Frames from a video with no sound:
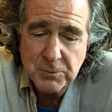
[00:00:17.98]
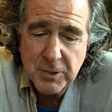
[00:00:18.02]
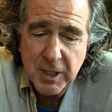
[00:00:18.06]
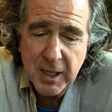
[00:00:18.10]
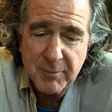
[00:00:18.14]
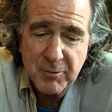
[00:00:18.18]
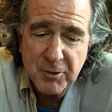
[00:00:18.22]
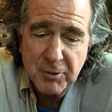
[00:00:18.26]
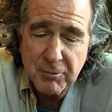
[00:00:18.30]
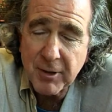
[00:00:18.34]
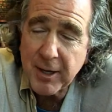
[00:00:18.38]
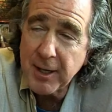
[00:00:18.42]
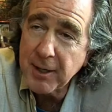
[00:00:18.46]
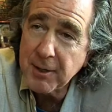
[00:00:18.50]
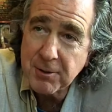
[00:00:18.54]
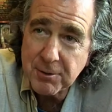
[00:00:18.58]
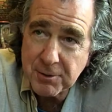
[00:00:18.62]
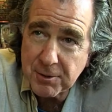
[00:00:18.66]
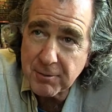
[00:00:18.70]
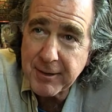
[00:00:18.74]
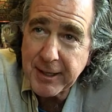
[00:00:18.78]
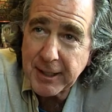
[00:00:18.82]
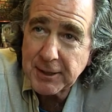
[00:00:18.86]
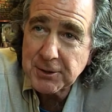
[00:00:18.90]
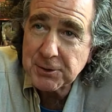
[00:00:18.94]
I'm the writer and
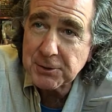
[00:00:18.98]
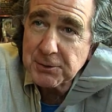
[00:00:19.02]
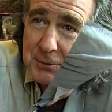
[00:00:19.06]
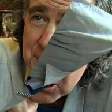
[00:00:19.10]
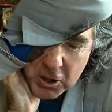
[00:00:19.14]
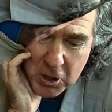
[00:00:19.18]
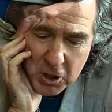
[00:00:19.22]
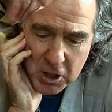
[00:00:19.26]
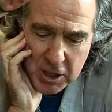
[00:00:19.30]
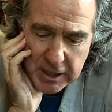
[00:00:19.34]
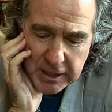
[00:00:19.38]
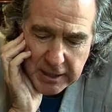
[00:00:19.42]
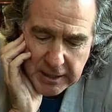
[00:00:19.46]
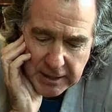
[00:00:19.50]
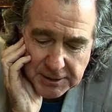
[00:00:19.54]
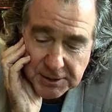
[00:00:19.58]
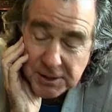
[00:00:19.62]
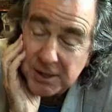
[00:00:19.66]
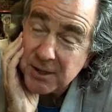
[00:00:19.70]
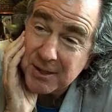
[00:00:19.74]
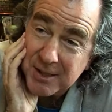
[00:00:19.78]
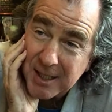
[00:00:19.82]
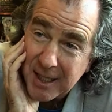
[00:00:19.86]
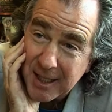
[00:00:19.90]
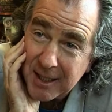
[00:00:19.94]
director. It's
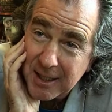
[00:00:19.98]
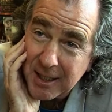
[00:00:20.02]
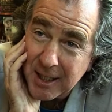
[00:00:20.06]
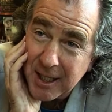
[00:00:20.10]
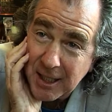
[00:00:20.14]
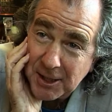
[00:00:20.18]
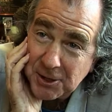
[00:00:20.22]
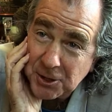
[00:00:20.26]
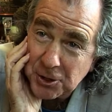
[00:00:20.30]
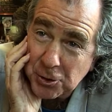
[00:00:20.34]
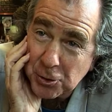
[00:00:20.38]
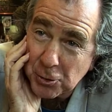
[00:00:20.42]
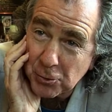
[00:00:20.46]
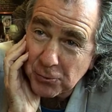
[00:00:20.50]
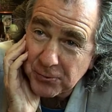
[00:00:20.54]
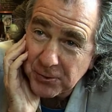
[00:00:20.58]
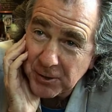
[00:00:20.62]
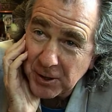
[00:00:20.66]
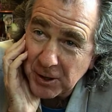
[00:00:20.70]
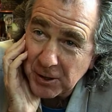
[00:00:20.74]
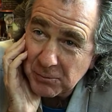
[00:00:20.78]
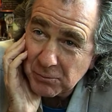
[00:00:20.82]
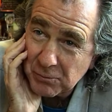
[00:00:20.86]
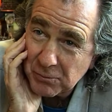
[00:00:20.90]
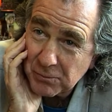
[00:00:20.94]
a psychological
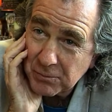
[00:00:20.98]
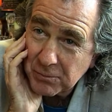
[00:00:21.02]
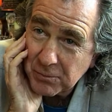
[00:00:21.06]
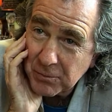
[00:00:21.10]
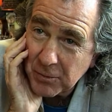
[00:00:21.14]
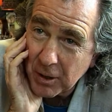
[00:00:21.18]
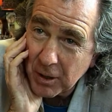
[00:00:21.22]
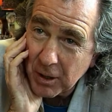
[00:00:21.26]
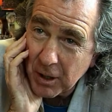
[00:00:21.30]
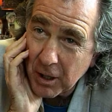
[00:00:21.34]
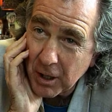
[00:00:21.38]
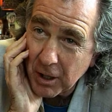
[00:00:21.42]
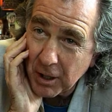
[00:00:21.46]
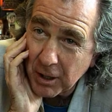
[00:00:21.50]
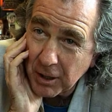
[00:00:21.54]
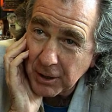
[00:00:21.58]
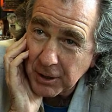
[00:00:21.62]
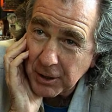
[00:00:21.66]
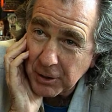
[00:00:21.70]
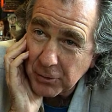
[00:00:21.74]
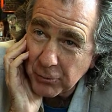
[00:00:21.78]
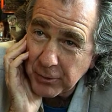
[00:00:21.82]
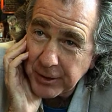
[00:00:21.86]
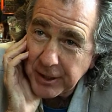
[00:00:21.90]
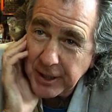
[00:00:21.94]
film.
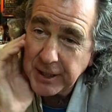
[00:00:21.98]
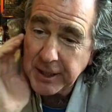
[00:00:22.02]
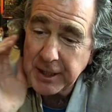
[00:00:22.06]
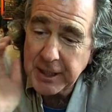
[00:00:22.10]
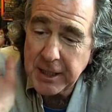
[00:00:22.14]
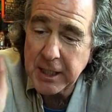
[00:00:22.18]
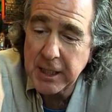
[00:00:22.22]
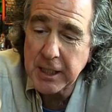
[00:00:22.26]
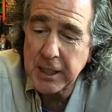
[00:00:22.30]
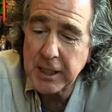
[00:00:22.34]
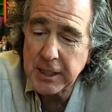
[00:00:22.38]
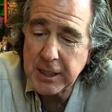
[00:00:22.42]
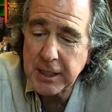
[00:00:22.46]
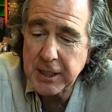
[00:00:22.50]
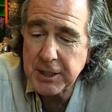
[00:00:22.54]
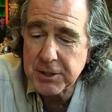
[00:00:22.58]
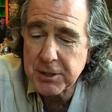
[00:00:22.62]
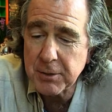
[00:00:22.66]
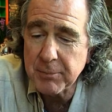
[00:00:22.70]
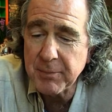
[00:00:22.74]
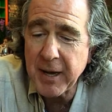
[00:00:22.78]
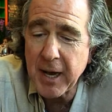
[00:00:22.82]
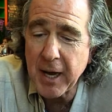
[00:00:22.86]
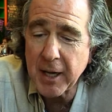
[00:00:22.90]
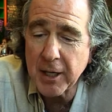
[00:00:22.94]
It really is
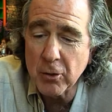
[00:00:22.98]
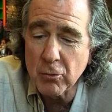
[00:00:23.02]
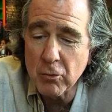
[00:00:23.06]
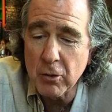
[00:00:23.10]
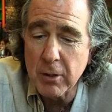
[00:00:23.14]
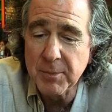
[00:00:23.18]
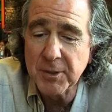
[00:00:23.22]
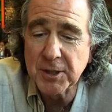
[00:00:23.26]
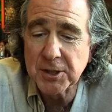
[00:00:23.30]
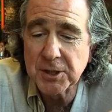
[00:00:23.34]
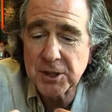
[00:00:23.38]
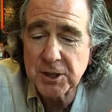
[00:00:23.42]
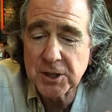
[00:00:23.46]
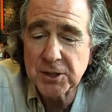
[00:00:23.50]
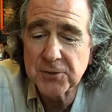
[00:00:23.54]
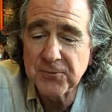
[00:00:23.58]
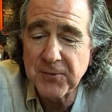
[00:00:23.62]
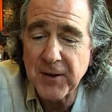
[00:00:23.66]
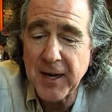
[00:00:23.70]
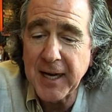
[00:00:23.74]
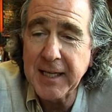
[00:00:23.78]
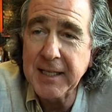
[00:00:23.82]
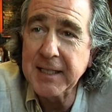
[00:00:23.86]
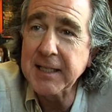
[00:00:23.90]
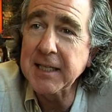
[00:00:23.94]
about a woman's
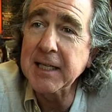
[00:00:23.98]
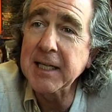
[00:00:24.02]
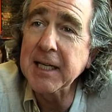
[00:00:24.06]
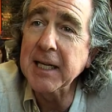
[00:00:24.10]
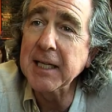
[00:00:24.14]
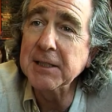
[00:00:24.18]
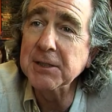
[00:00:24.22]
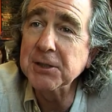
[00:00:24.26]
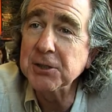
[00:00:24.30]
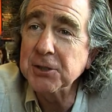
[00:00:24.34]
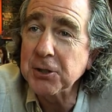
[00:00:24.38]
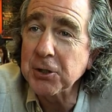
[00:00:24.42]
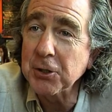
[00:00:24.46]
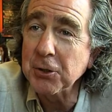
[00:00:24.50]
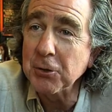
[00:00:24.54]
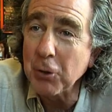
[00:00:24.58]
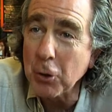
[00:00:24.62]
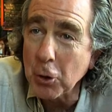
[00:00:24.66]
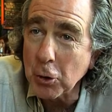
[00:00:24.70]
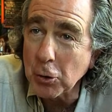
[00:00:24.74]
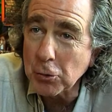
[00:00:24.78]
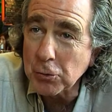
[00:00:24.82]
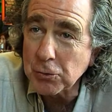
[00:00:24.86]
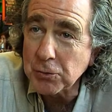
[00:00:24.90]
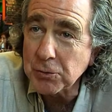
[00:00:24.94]
fight against her
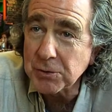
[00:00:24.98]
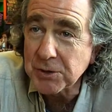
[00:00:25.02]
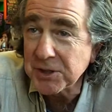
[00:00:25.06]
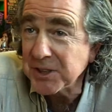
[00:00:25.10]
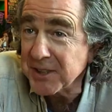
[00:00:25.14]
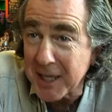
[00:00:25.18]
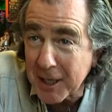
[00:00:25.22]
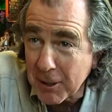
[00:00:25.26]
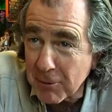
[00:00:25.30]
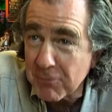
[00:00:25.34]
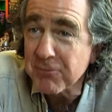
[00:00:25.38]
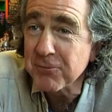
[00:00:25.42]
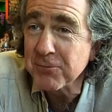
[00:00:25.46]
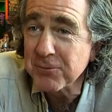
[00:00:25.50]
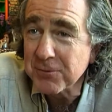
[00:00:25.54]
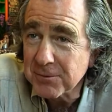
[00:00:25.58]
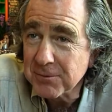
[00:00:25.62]
own self.